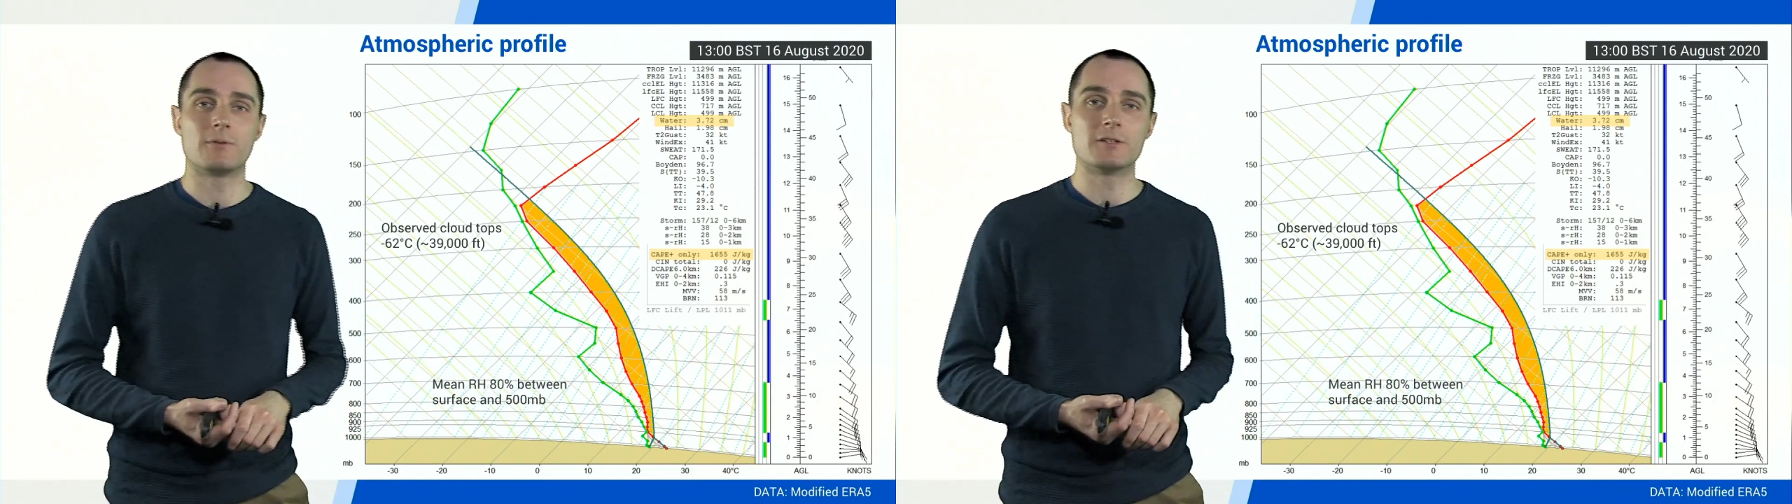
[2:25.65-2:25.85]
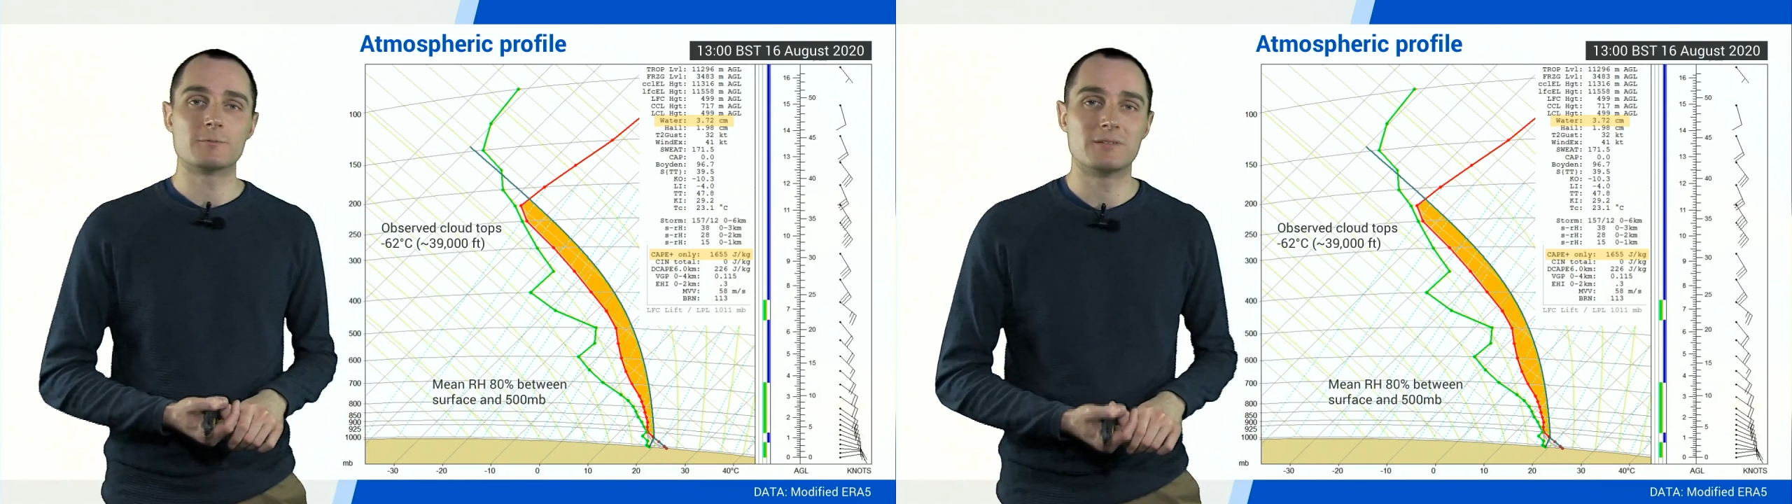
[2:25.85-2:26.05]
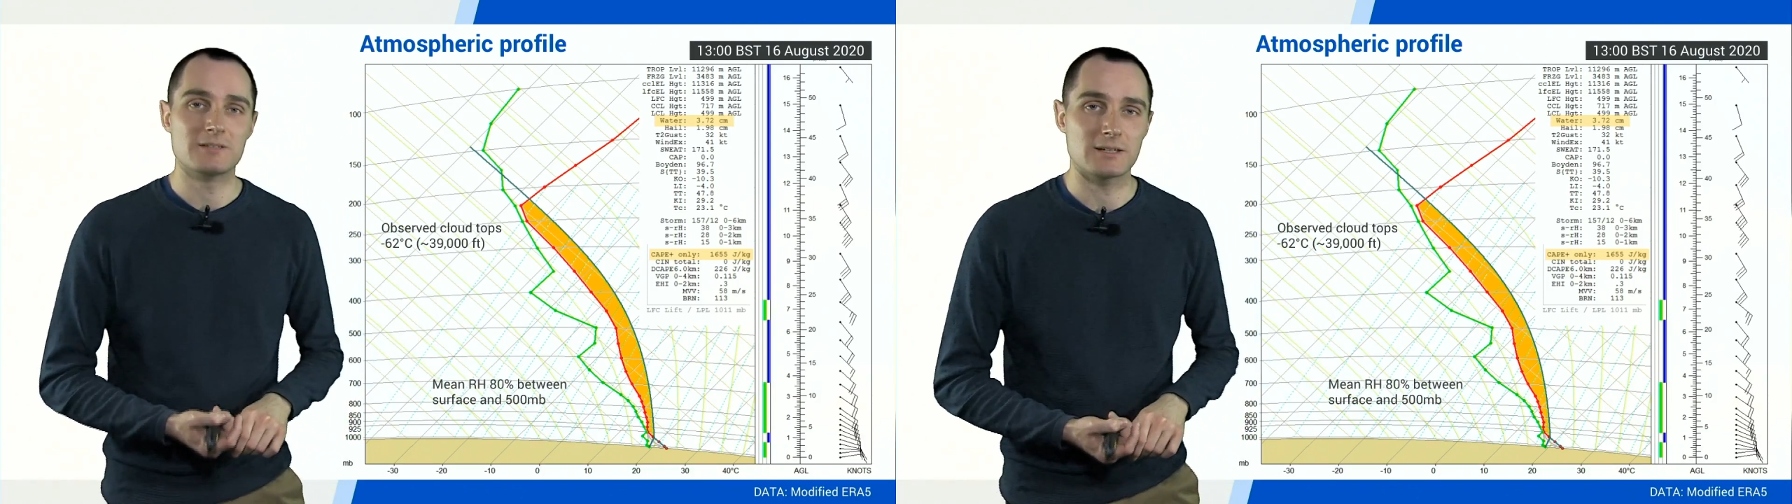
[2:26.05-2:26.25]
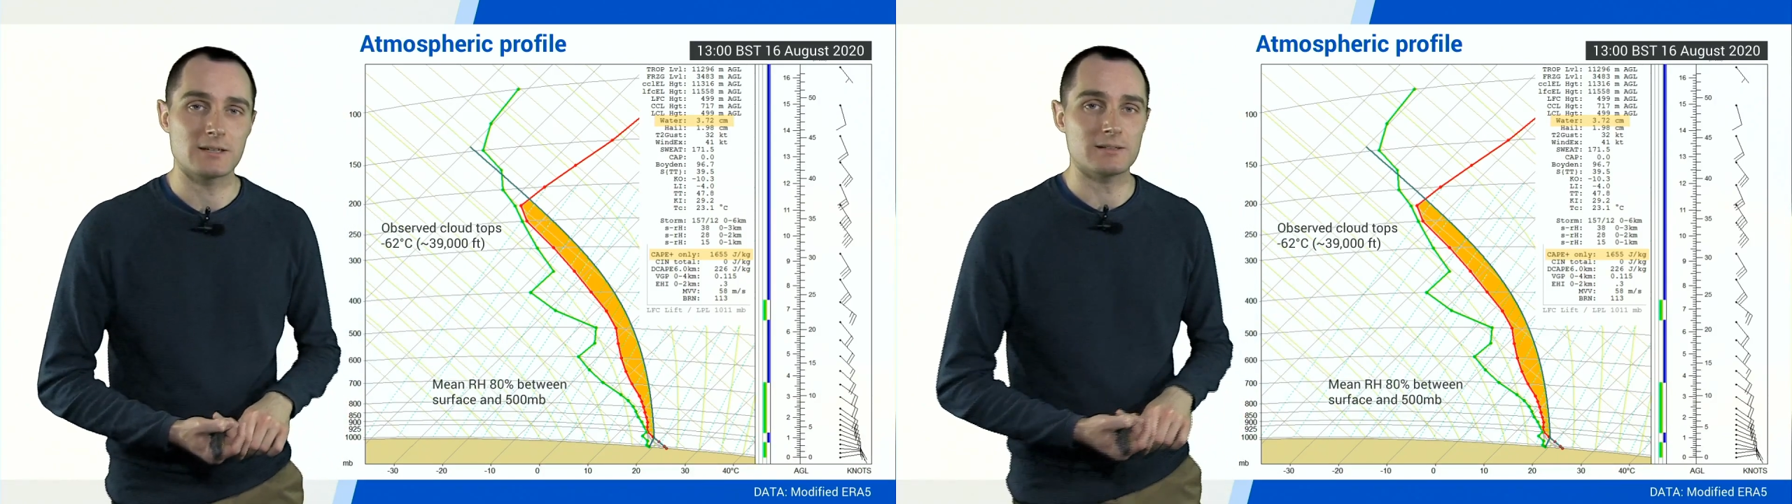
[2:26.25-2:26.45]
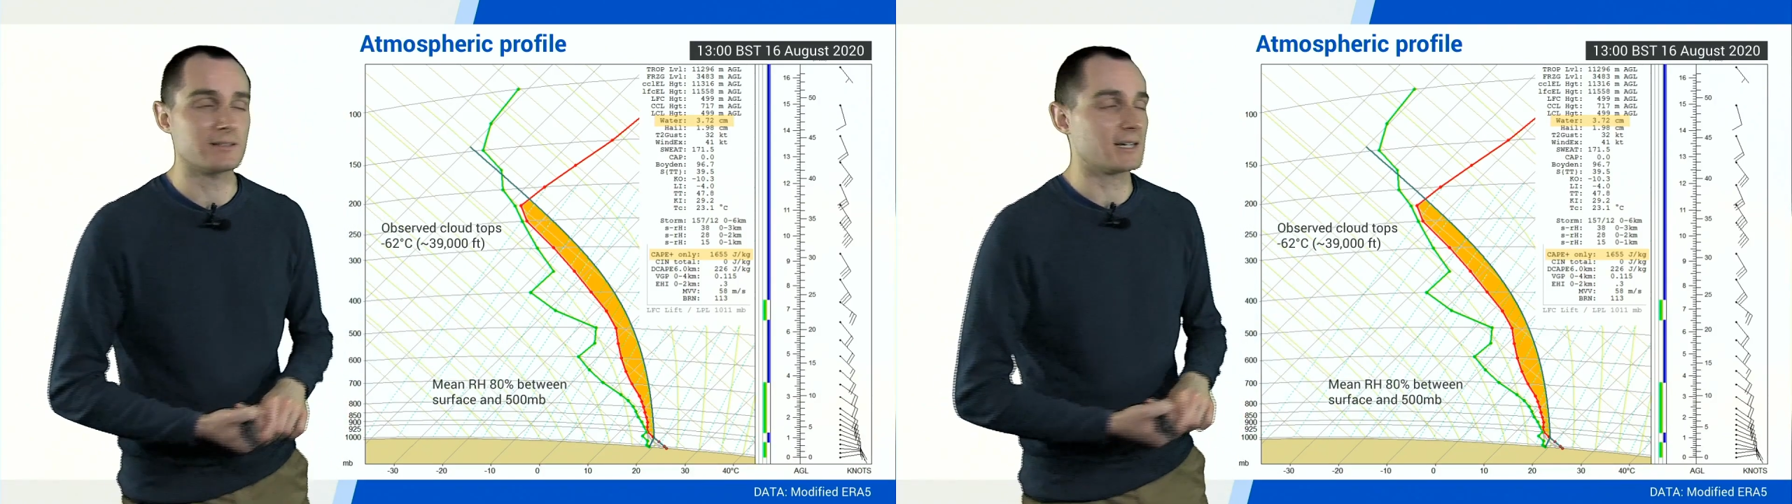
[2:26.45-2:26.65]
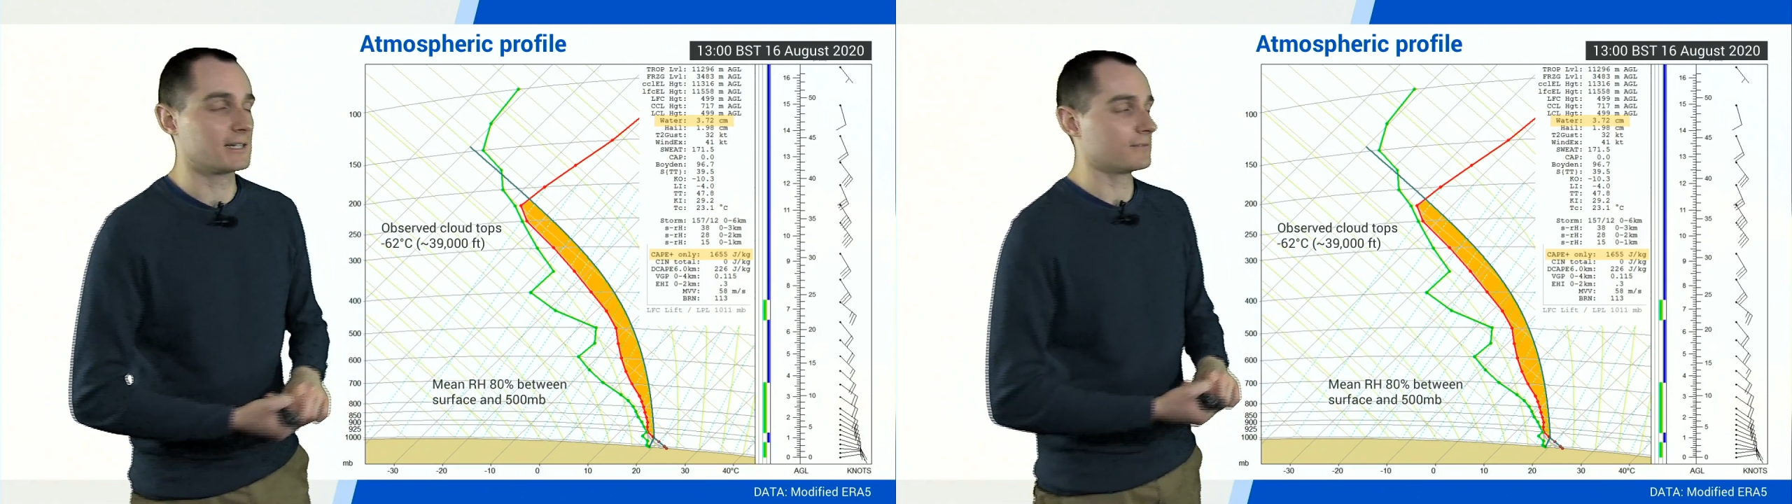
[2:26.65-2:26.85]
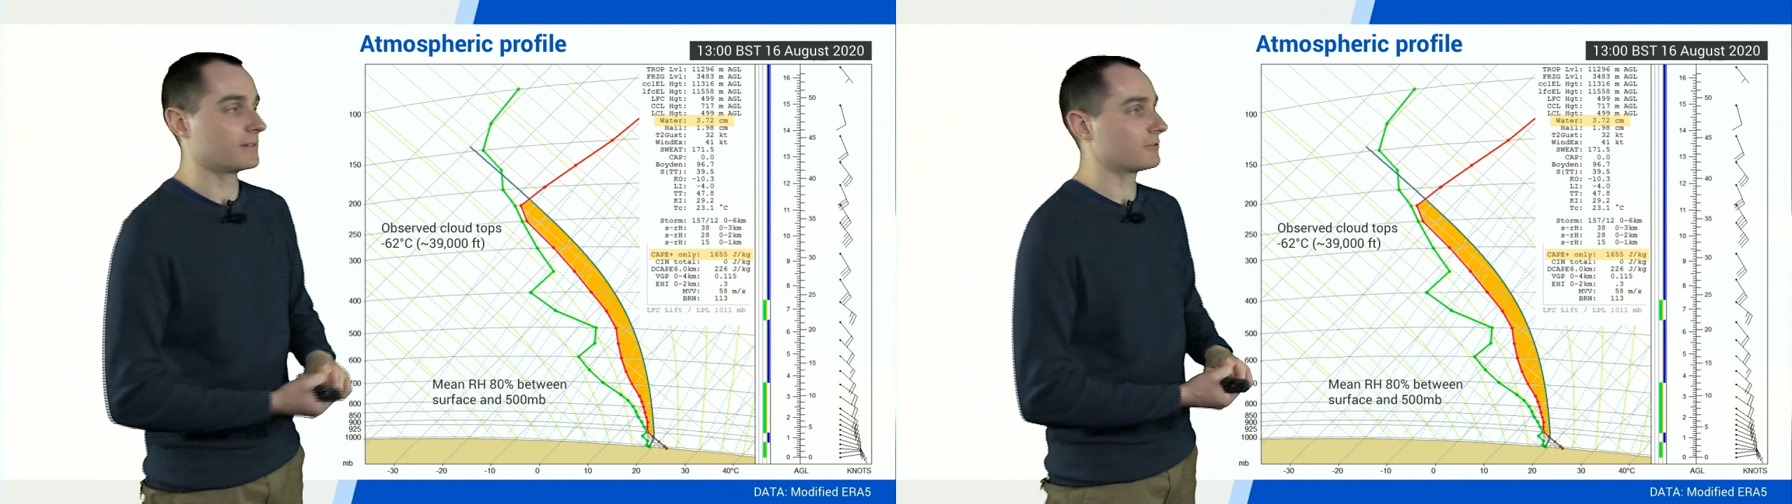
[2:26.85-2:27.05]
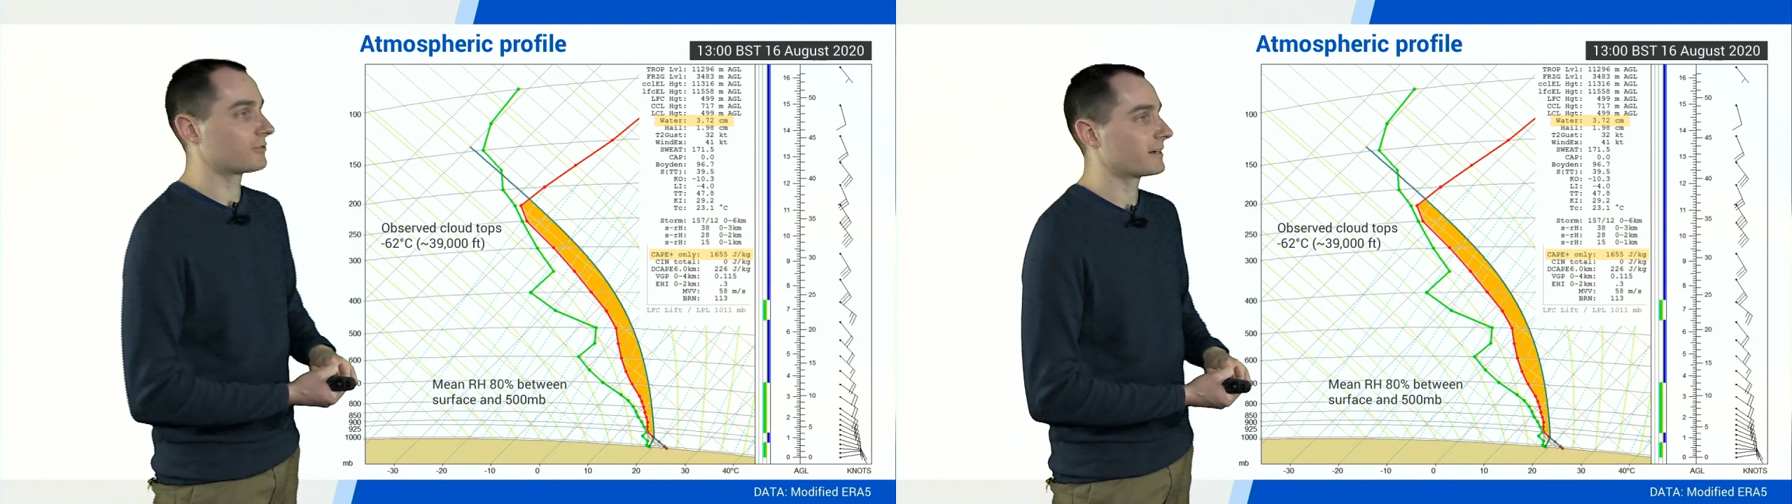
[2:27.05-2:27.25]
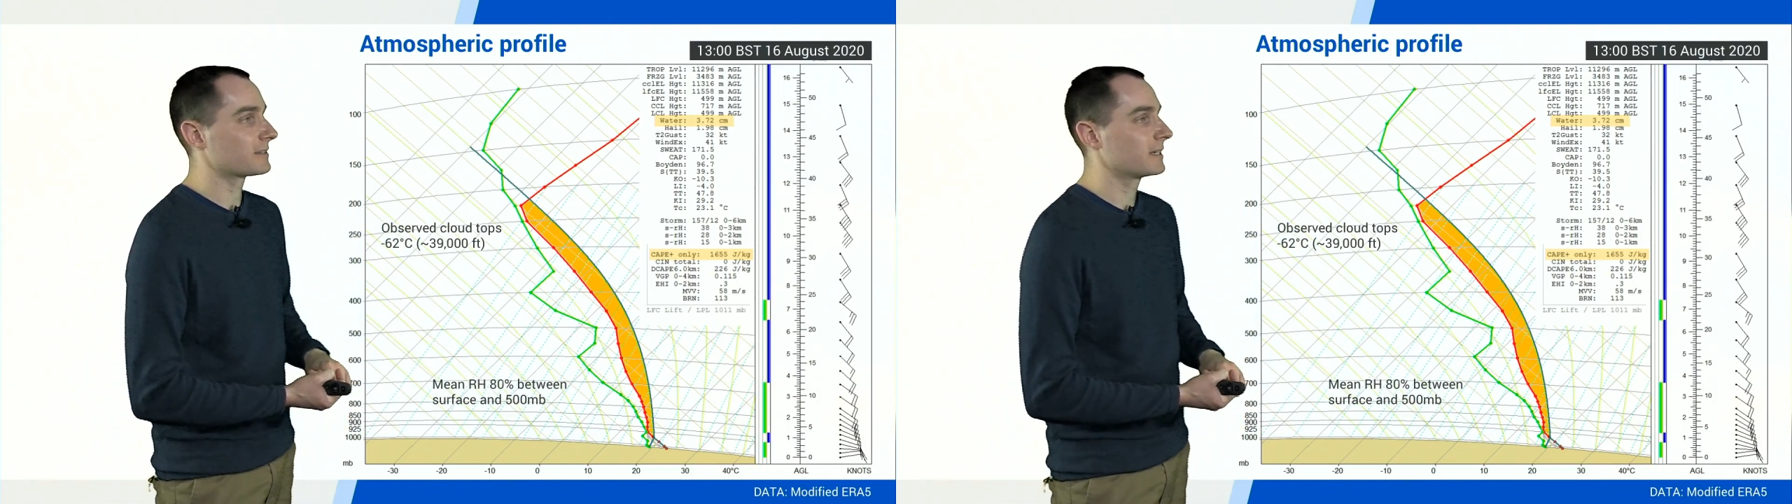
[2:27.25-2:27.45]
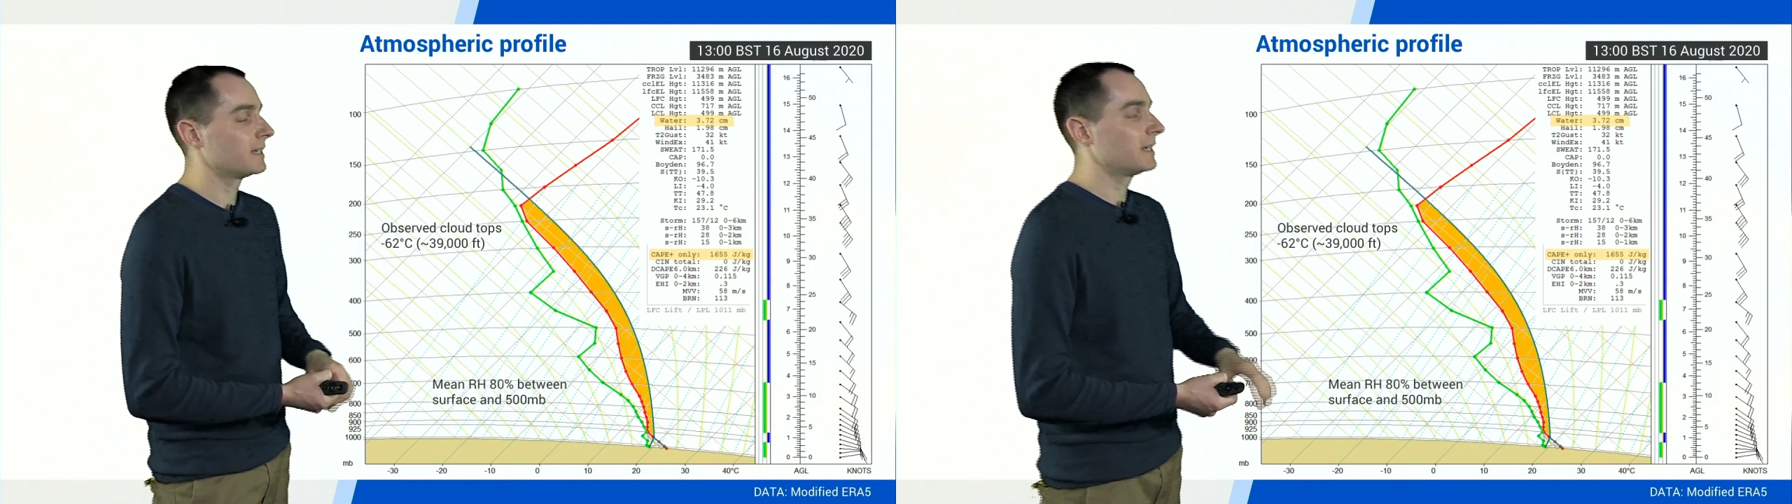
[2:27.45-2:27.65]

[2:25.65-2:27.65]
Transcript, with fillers: on this particular day of interest.